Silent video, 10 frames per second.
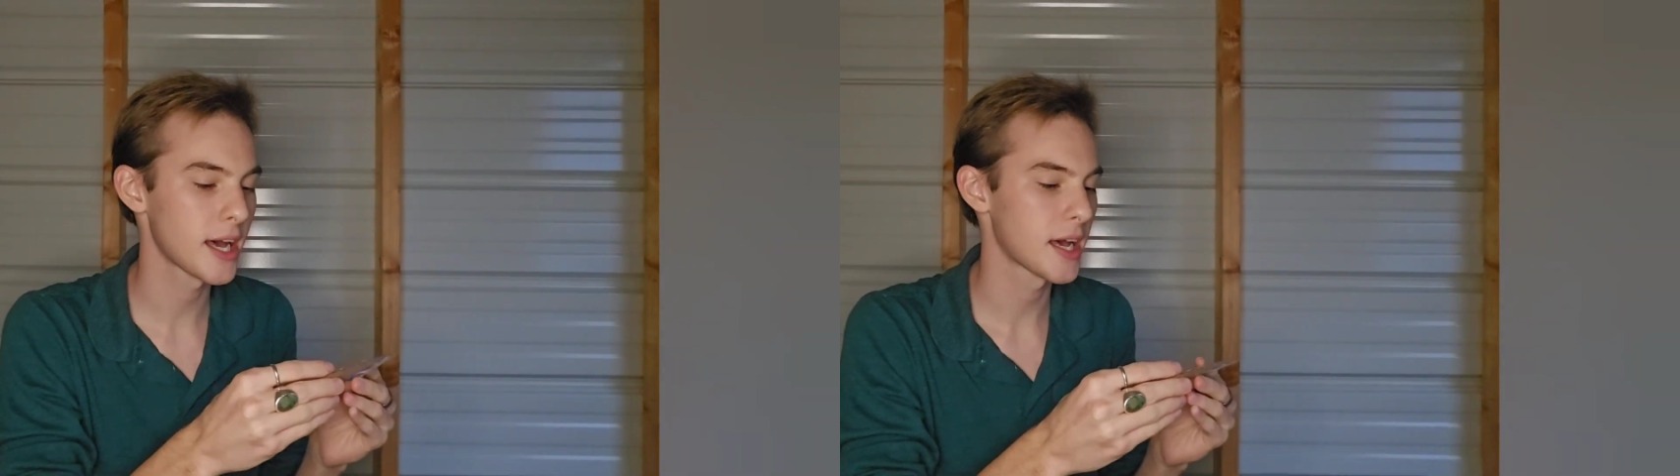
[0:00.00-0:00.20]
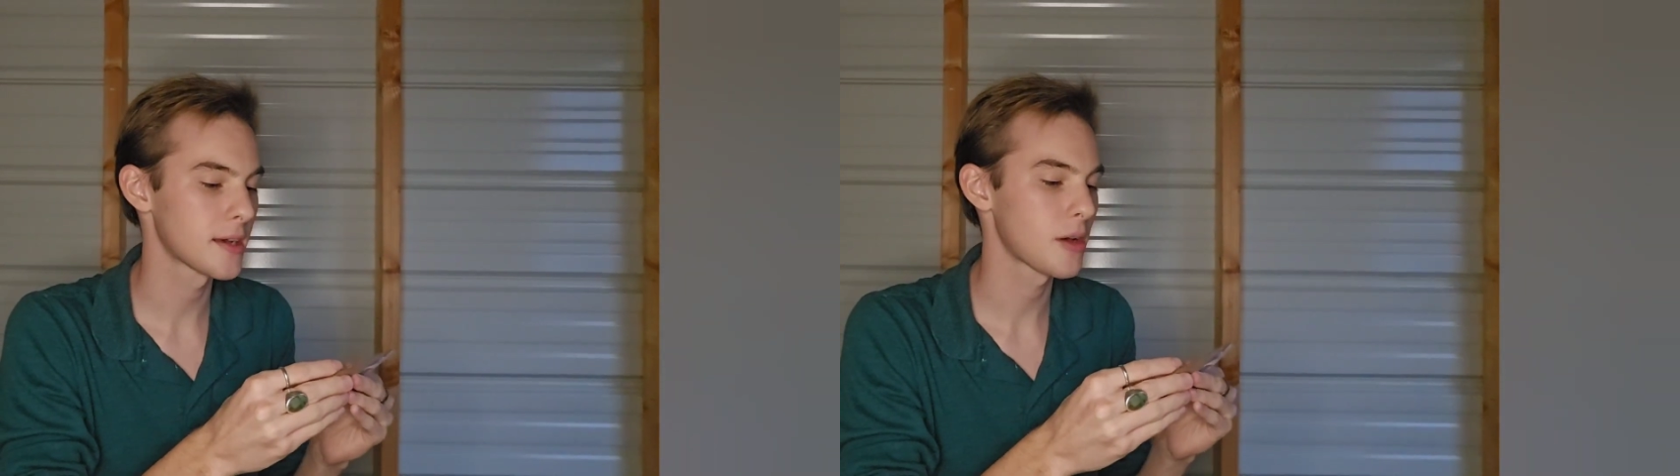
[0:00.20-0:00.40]

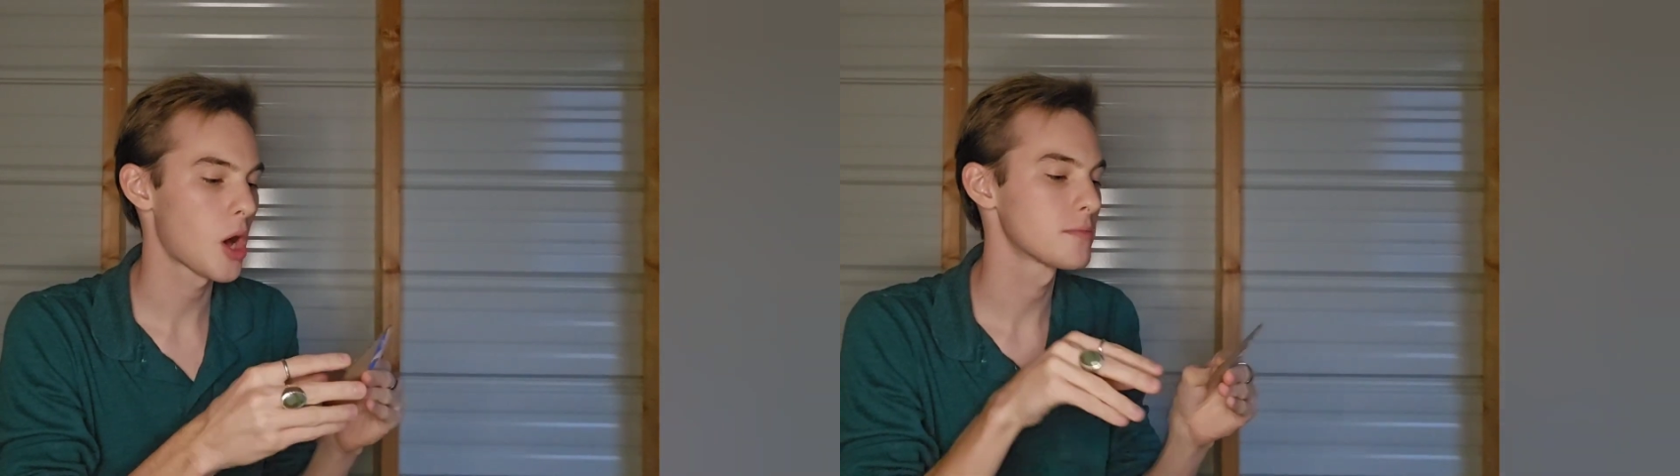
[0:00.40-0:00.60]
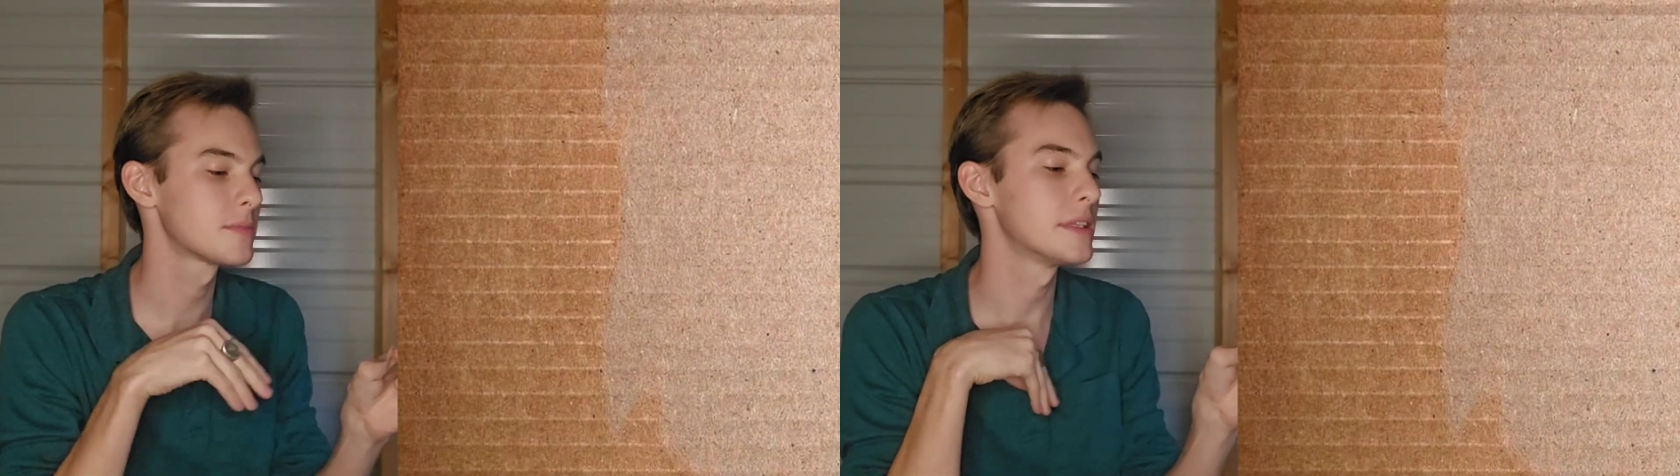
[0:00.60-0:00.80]
and
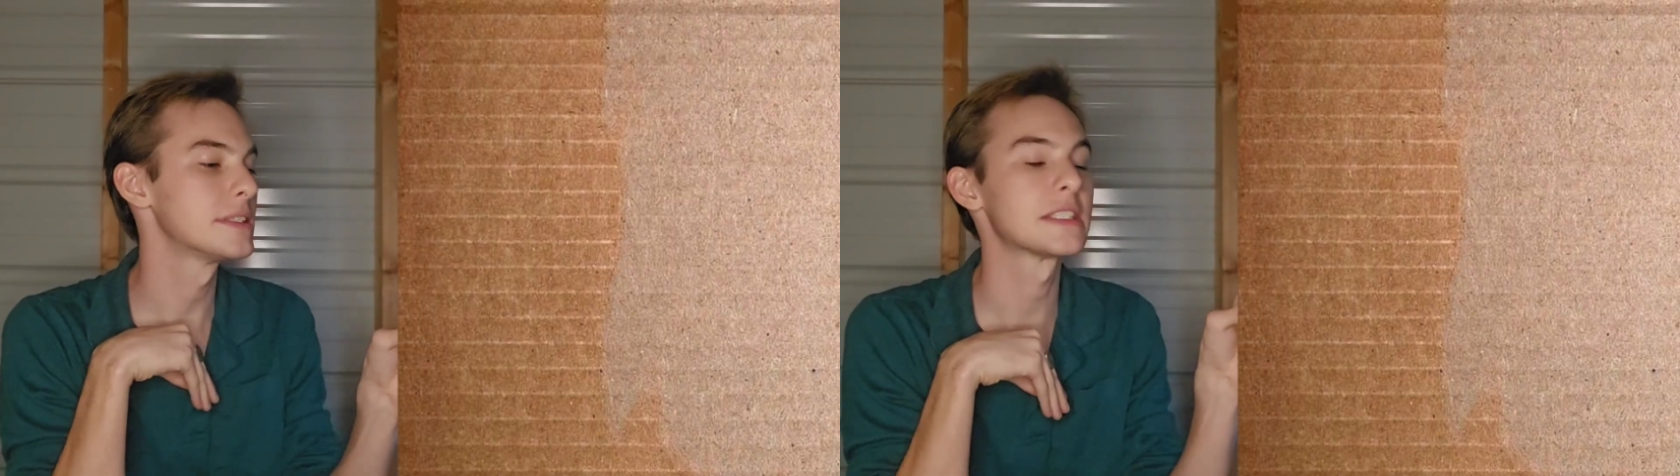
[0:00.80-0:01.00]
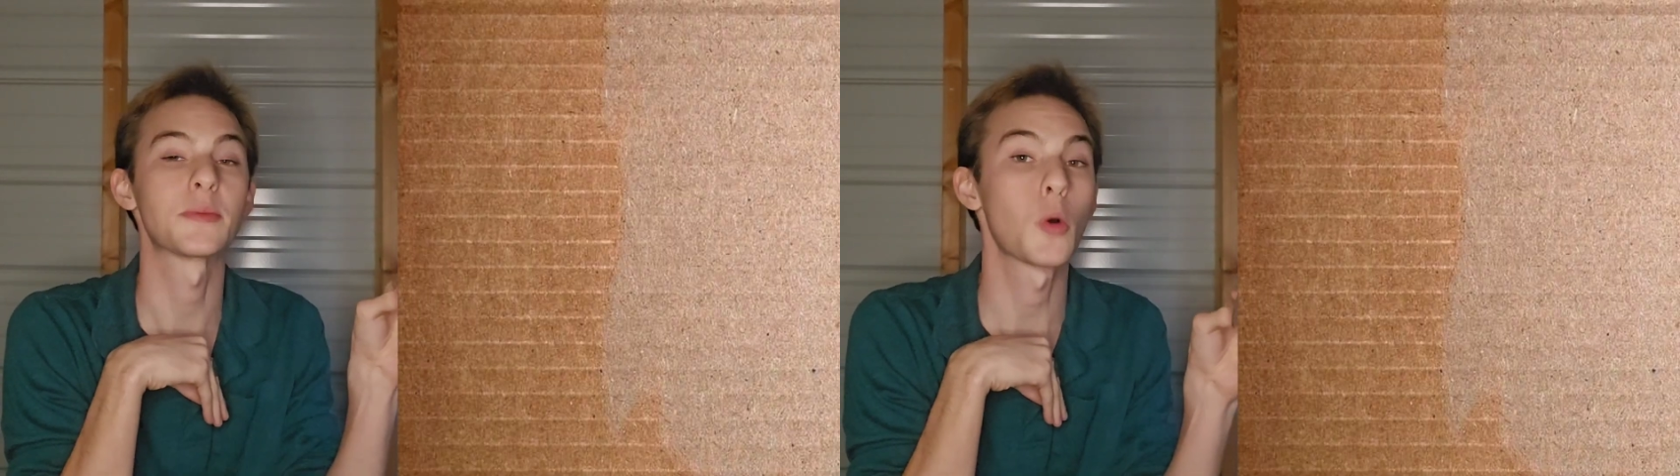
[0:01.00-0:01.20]

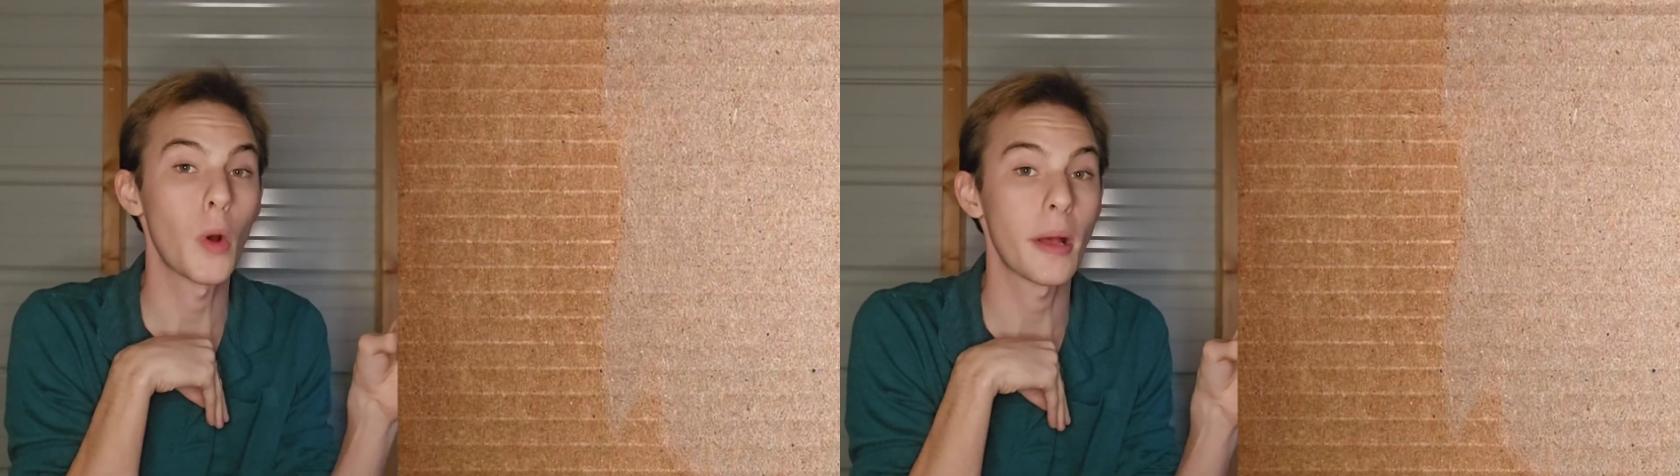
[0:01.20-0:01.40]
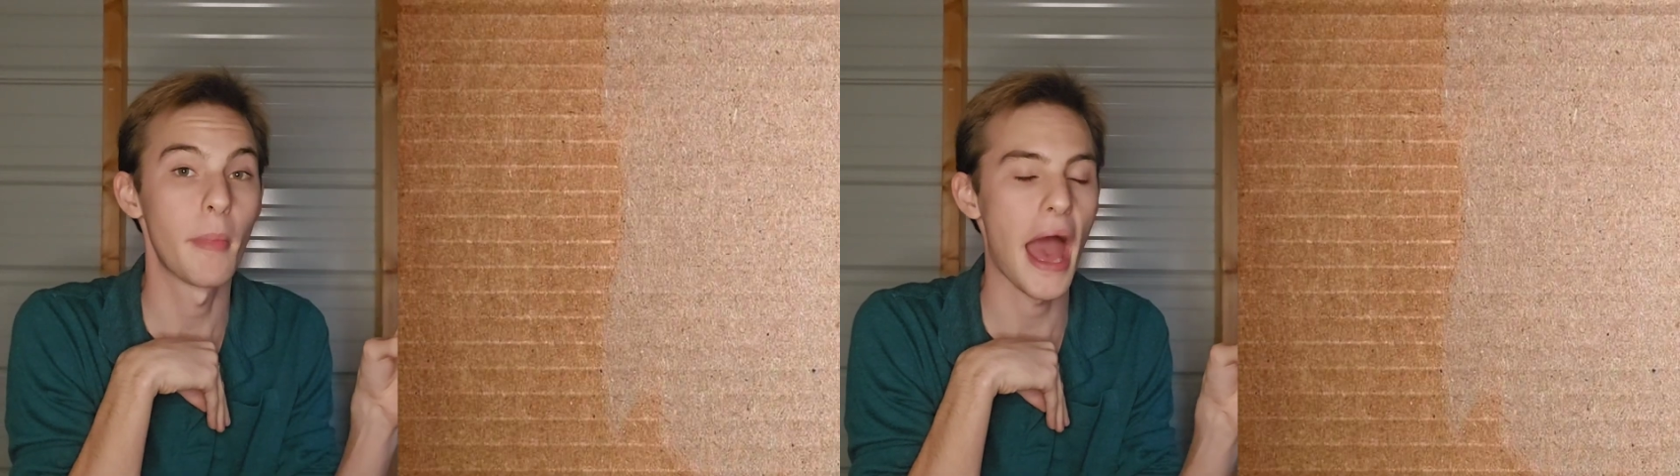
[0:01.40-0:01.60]
did some
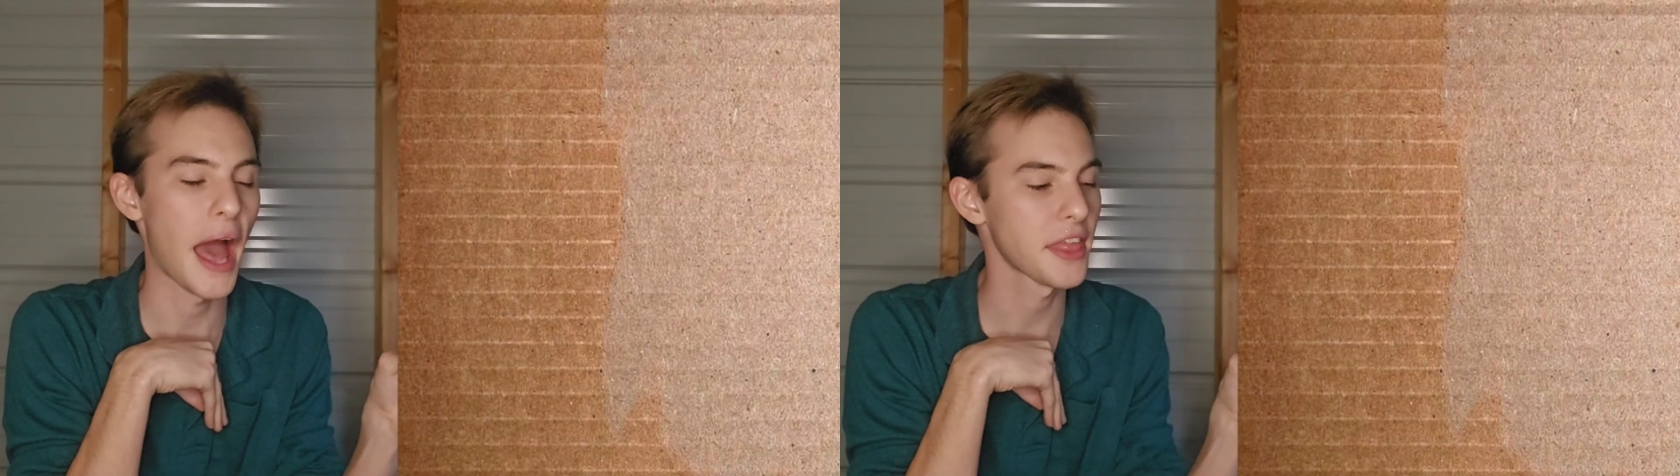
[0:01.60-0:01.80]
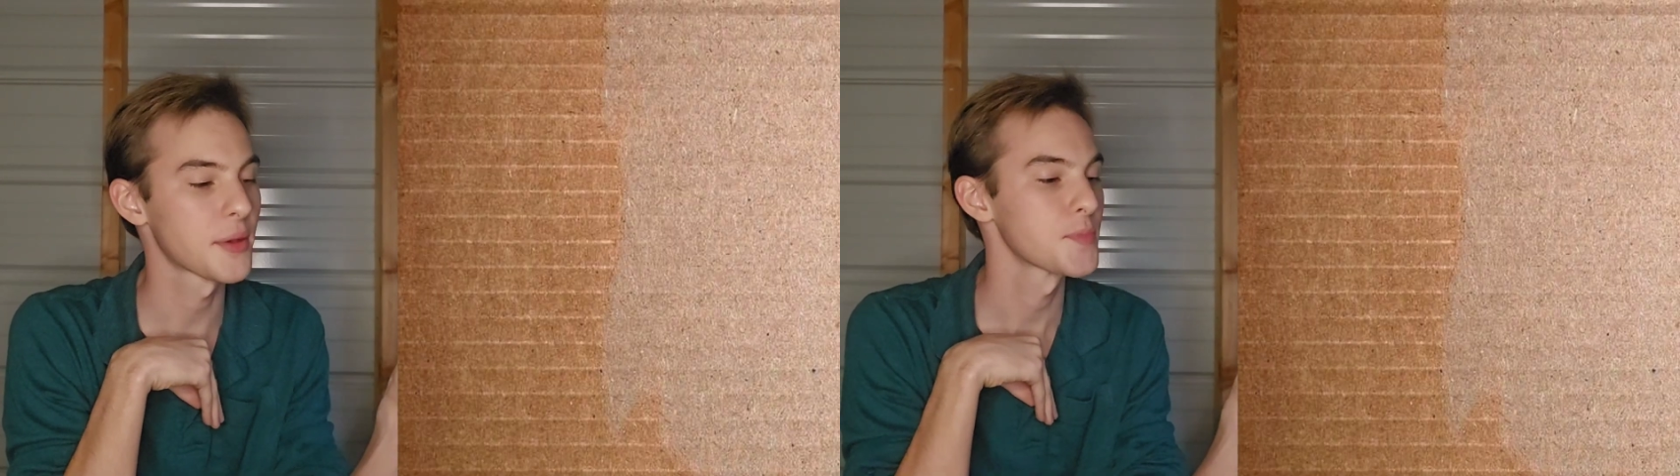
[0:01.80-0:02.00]
quick math.